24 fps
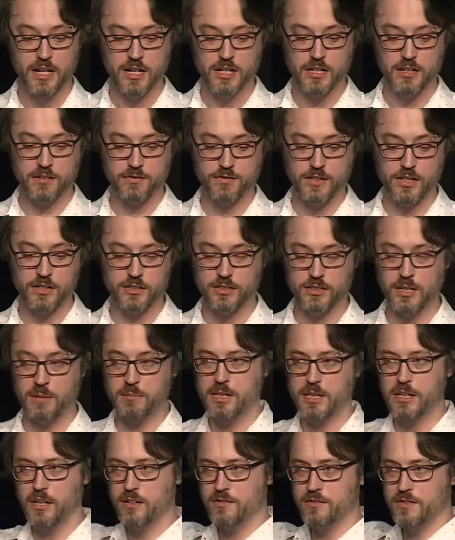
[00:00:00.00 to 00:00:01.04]
You fix
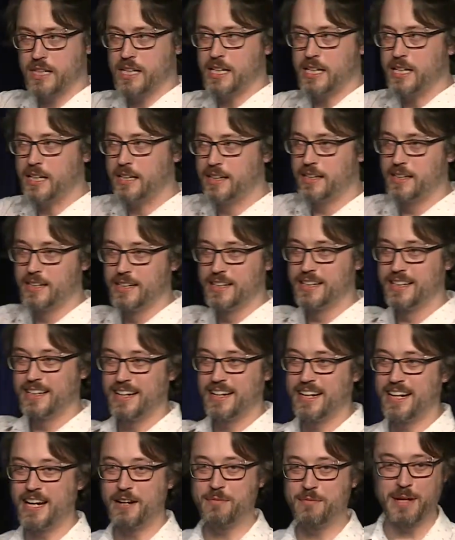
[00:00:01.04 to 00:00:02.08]
something over here,
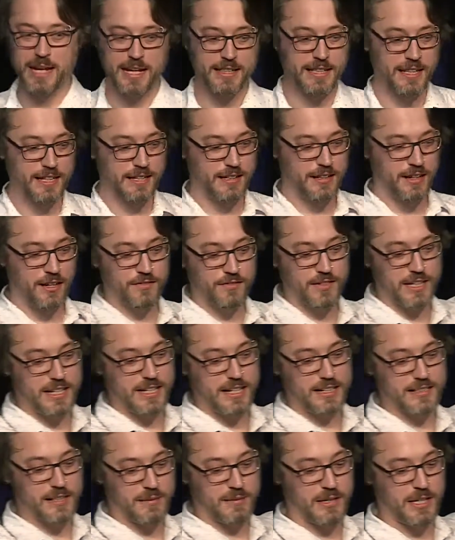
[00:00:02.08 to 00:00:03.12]
and then over
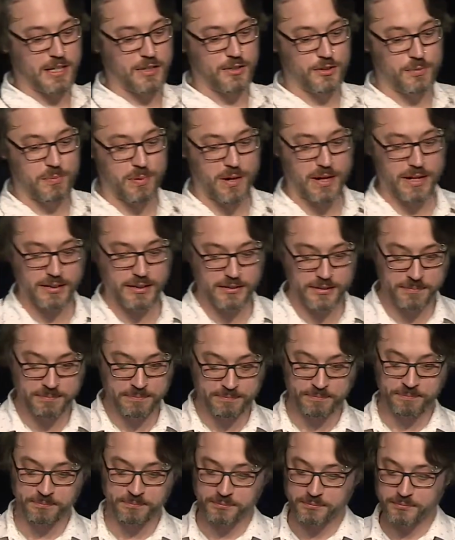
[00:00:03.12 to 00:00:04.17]
here something else breaks.
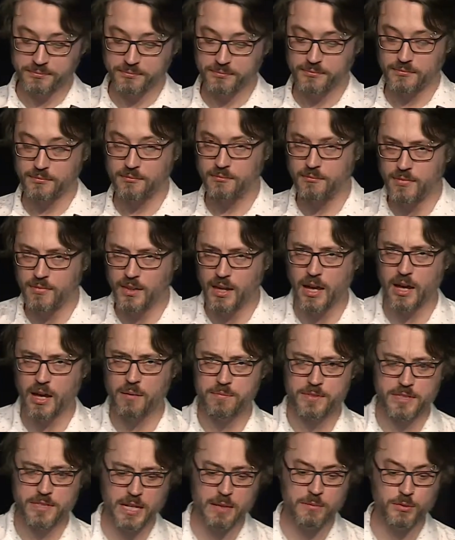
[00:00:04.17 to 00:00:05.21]

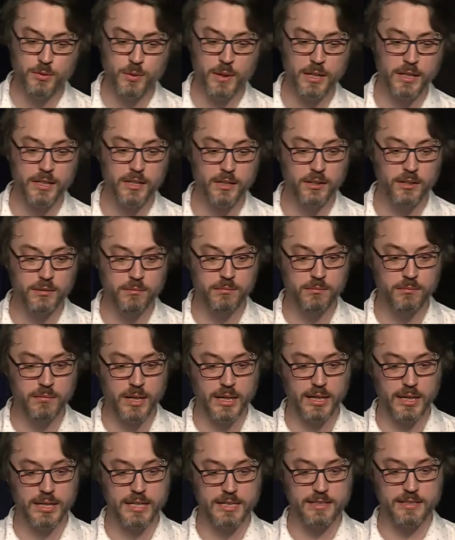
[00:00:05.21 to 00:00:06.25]
Teams working on
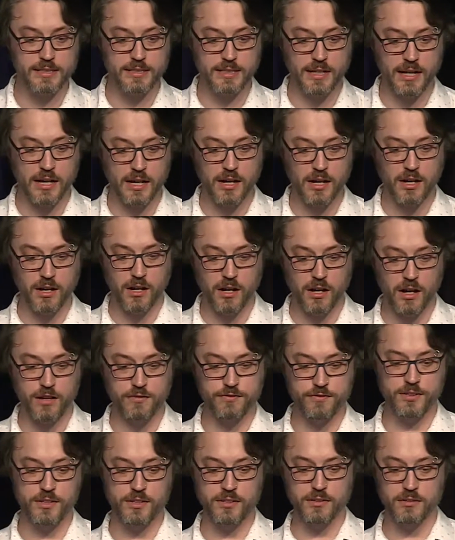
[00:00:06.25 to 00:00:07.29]
monoliths are
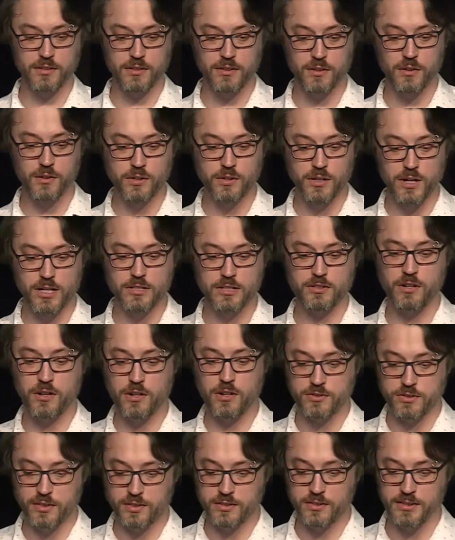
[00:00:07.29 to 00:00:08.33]
often organized
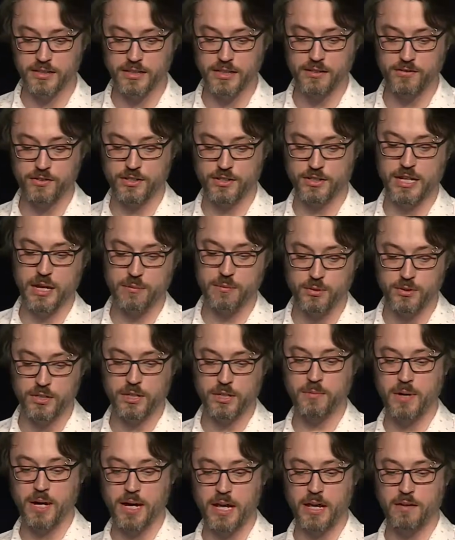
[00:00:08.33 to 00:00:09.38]
horizontally. For example,
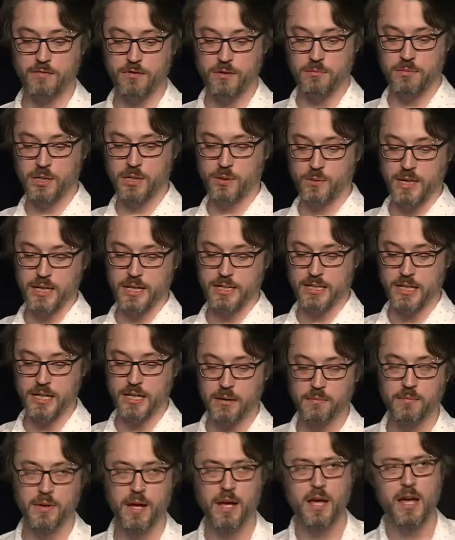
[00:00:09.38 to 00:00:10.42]
you might have your middleware
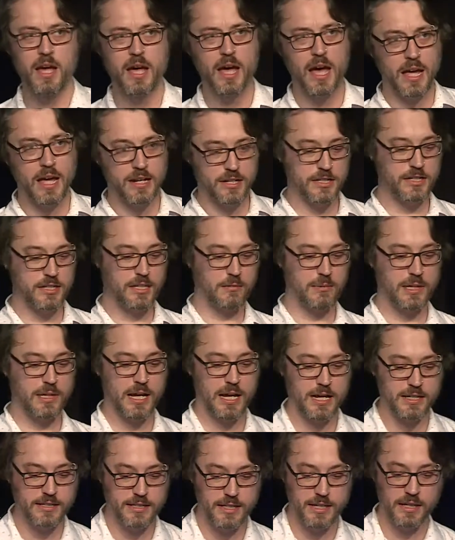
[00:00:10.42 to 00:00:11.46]
team and your
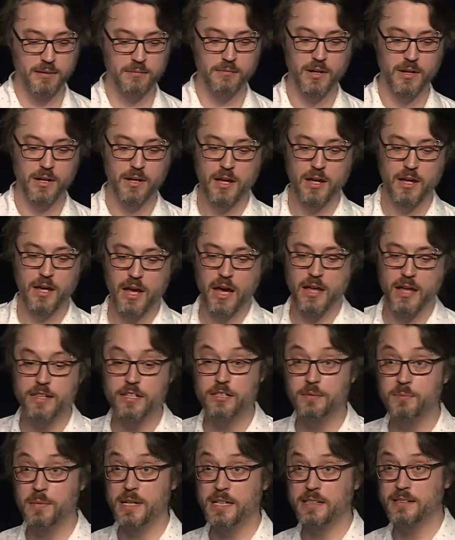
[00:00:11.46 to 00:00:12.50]
DBA team. And
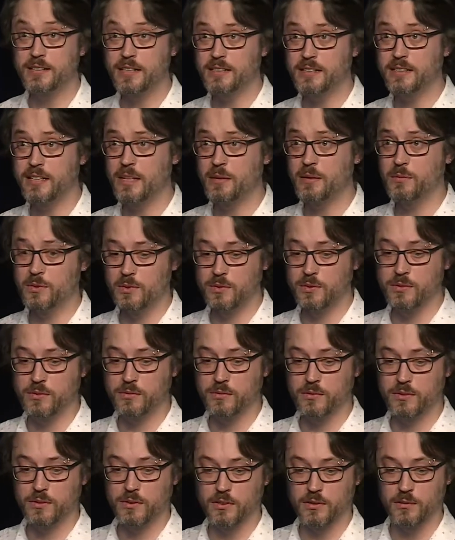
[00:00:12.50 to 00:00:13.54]
this means that teams
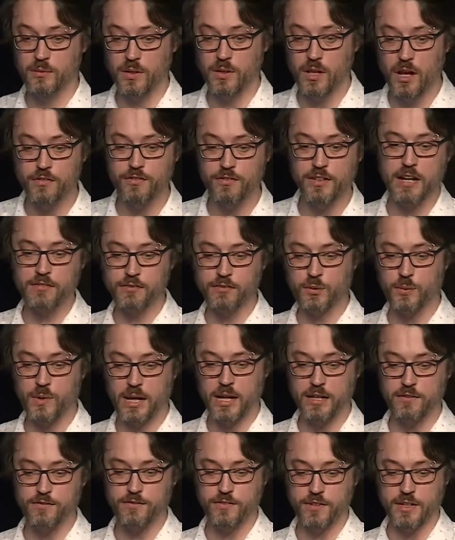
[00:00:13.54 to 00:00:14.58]
will often have to
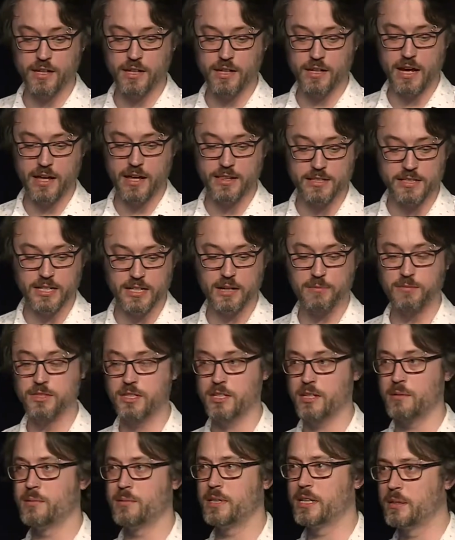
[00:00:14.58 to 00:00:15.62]
wait for other teams
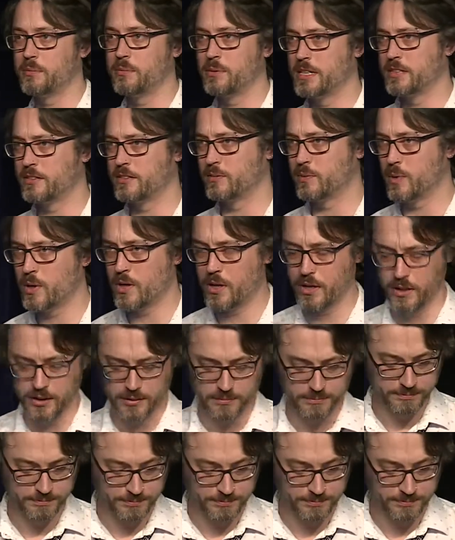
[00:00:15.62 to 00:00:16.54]
to complete a piece of work.